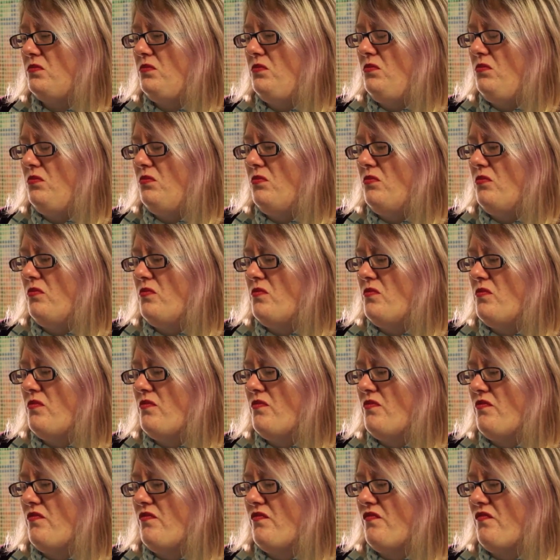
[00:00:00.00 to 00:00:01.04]

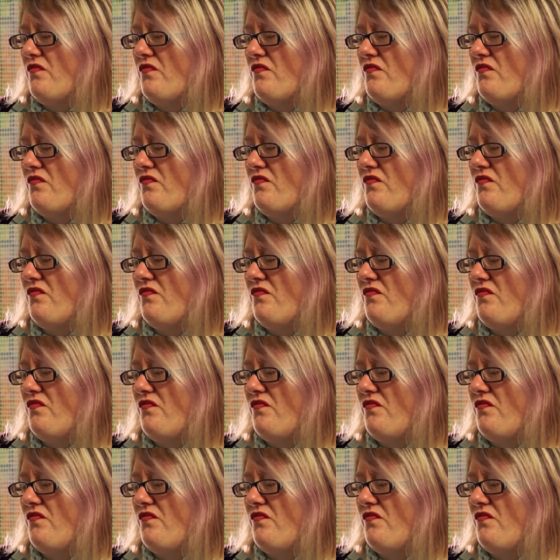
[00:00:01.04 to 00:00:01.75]
[no speech]